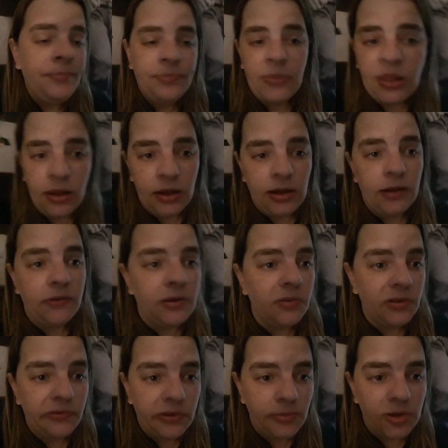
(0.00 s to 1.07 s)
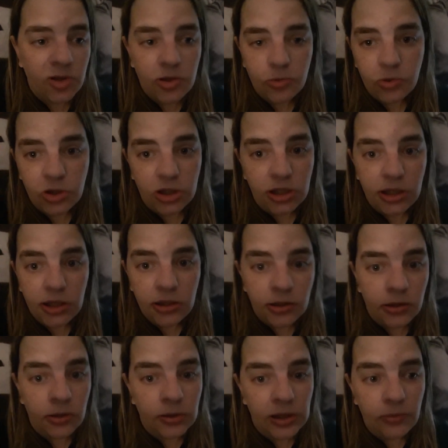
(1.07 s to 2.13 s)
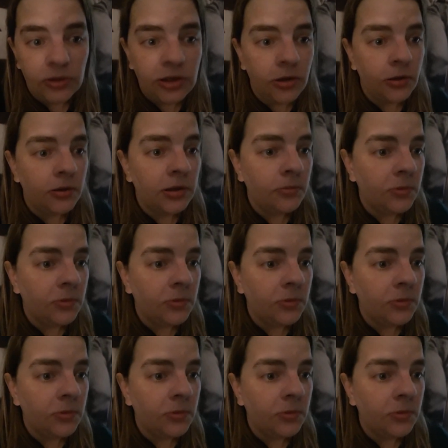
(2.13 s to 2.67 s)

and everyone from the sorority, all that would go on,